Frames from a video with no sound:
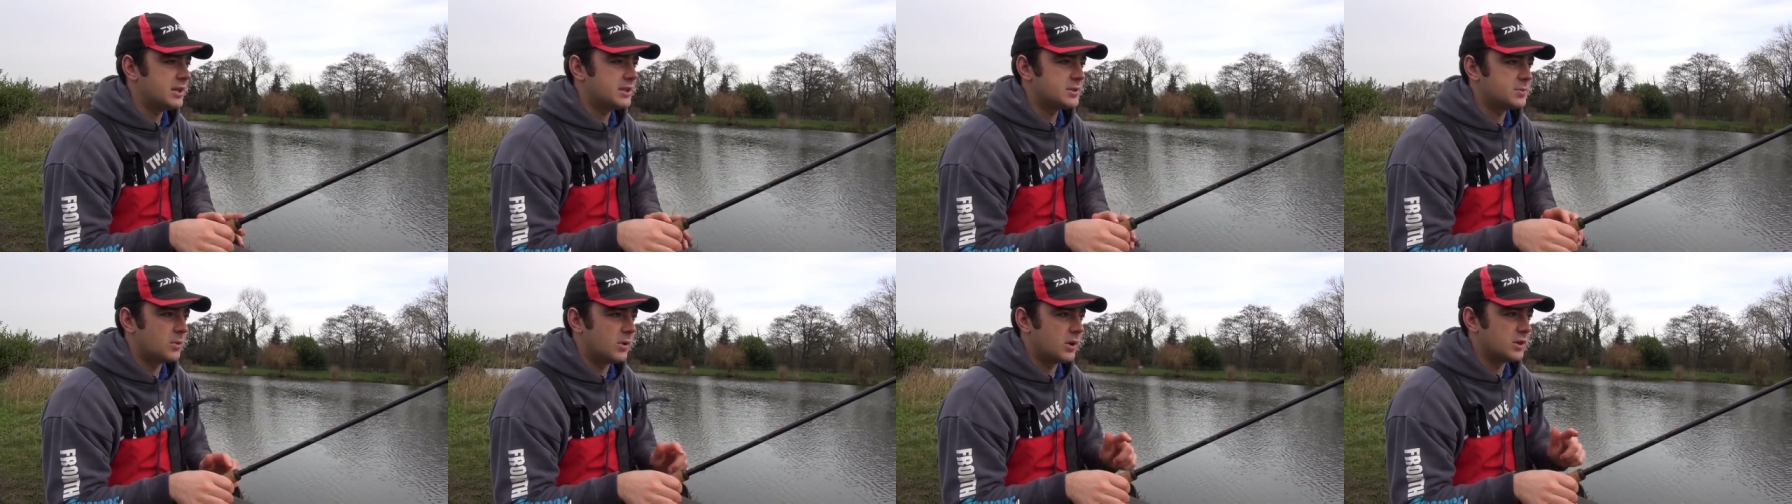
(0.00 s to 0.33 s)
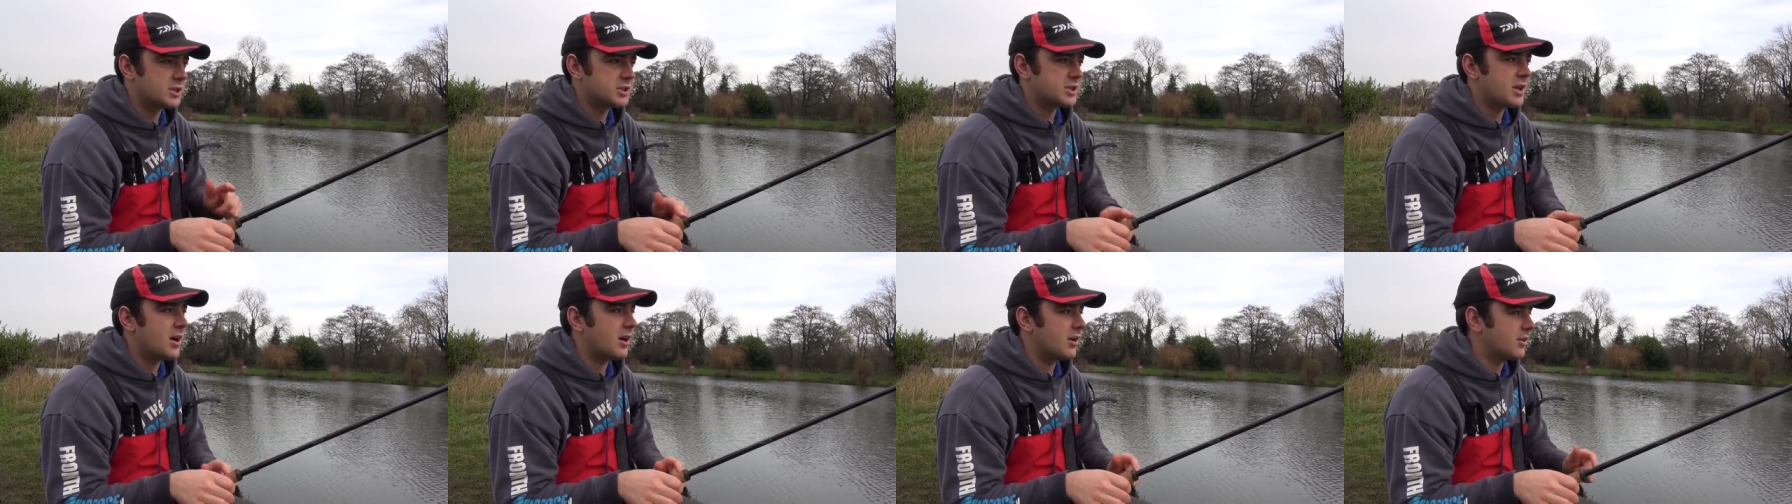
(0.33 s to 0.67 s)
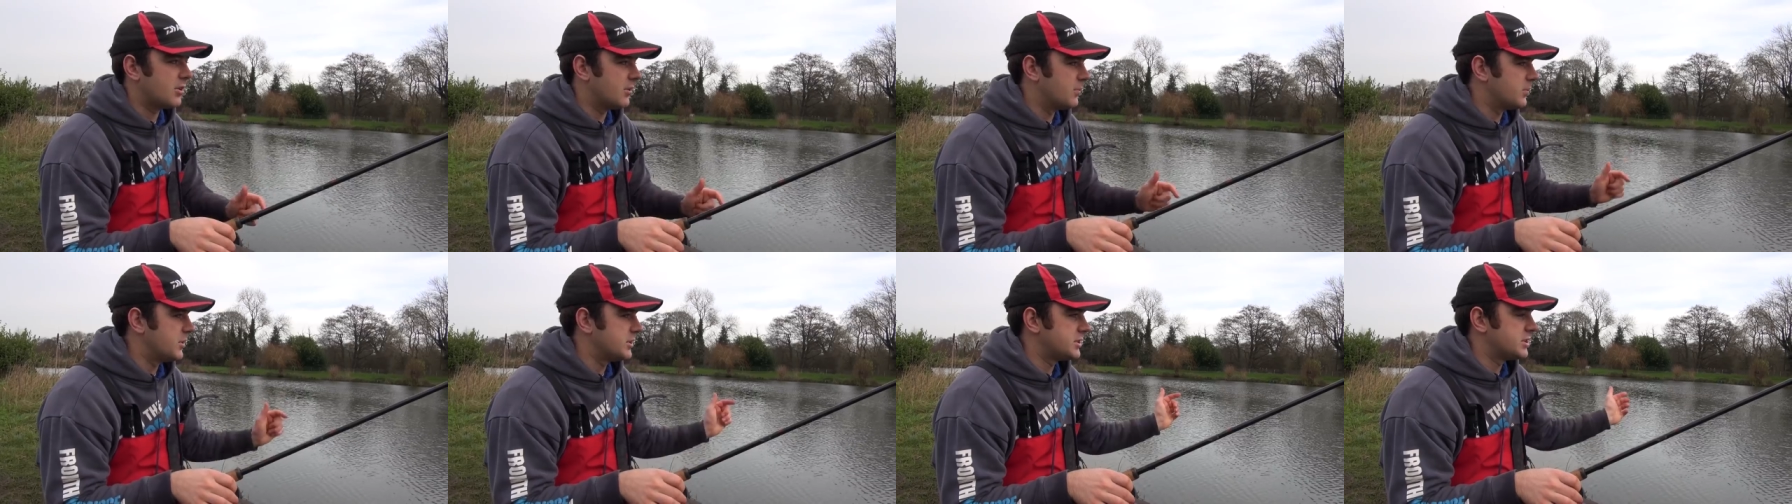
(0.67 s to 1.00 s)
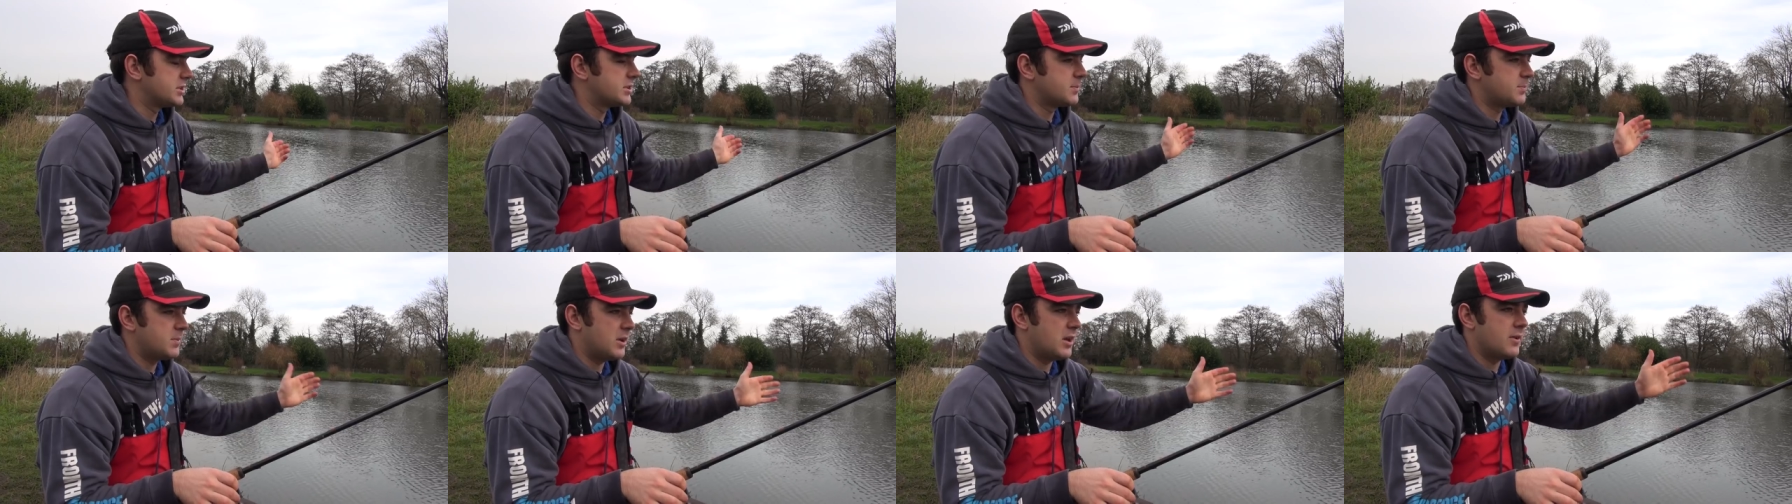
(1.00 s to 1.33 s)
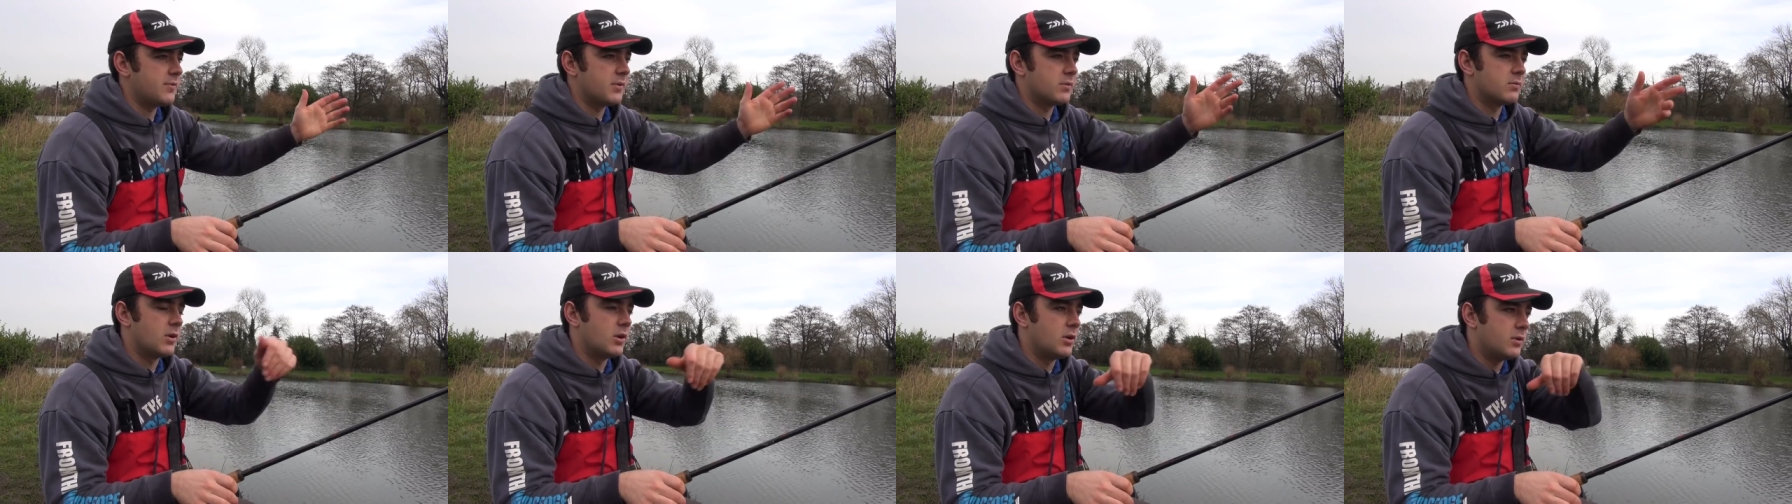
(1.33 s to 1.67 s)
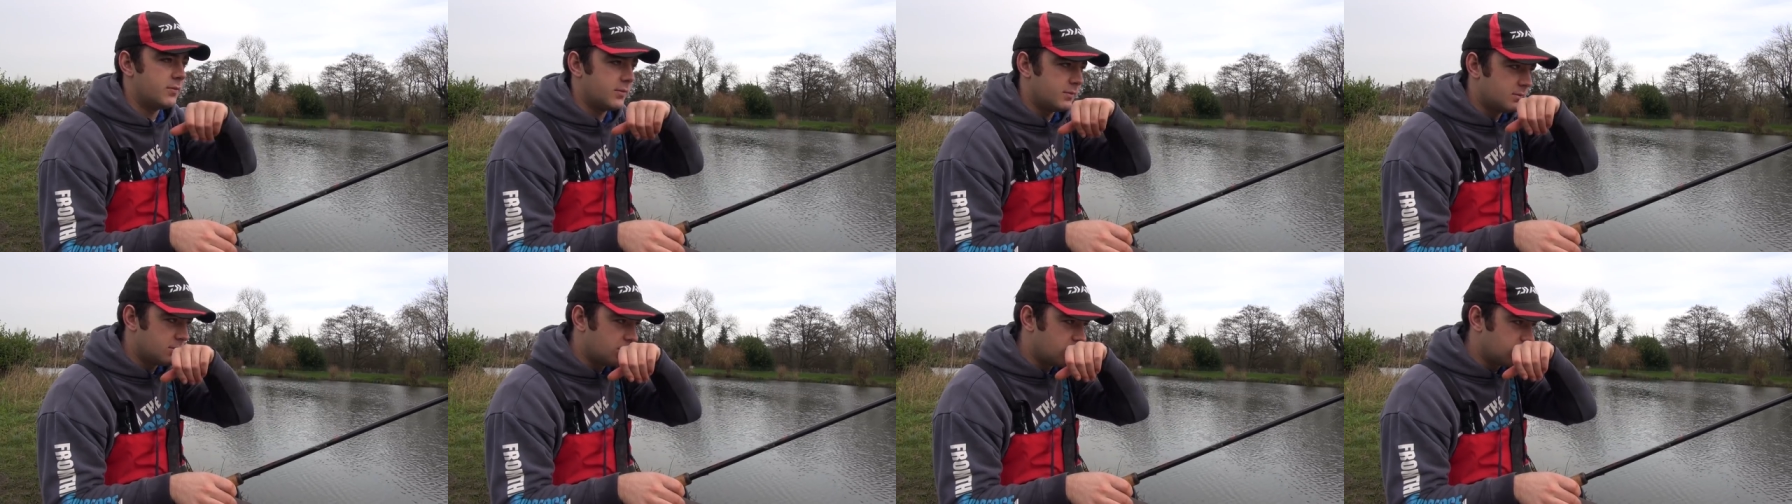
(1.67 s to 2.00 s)
is what I started on, which is a bit of a
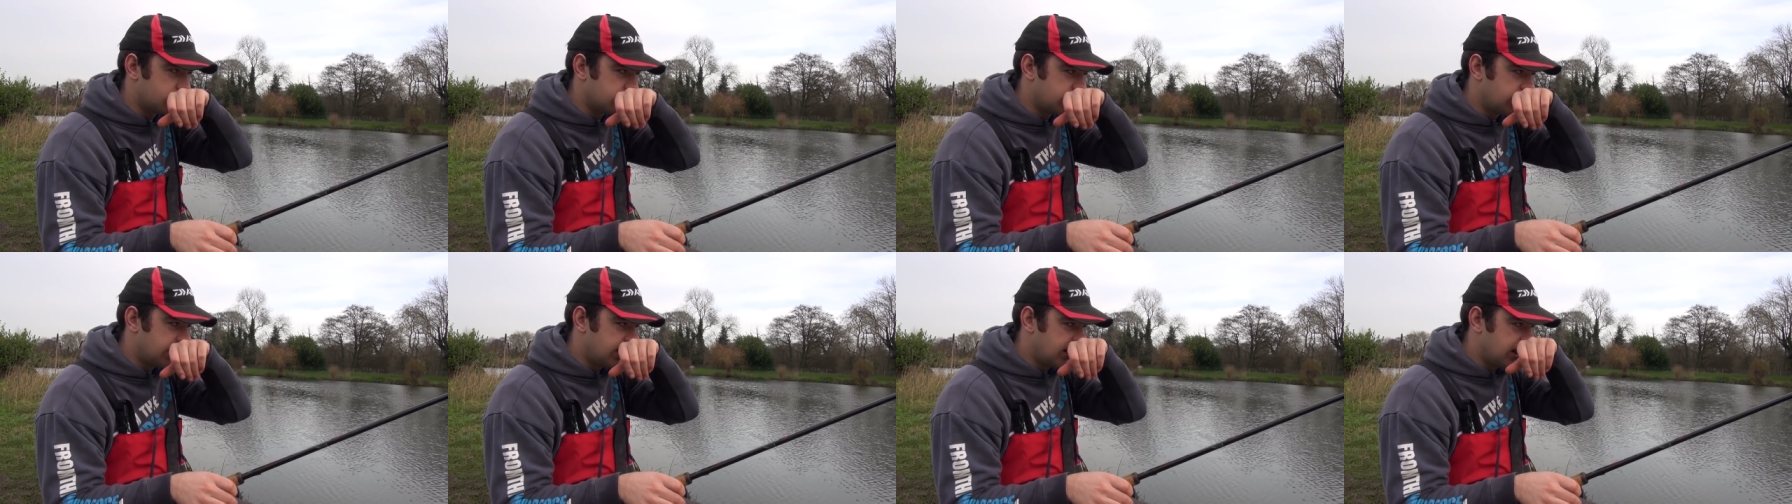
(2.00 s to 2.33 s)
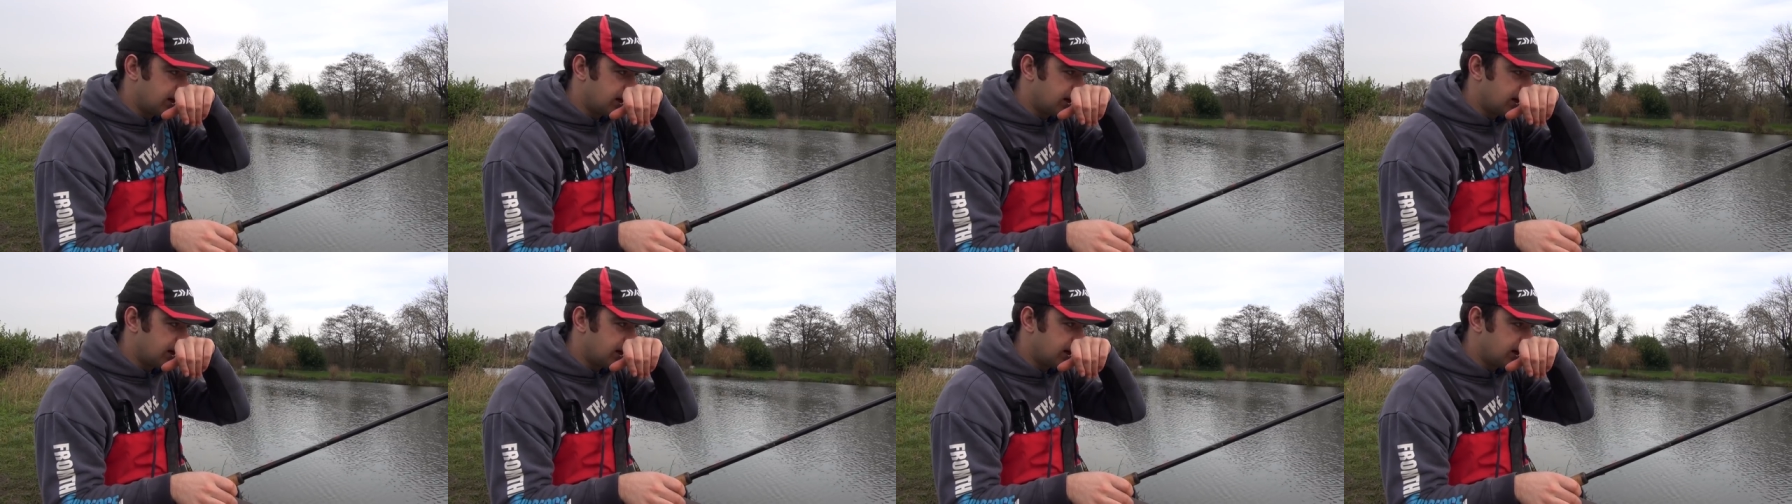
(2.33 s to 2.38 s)
roving rod.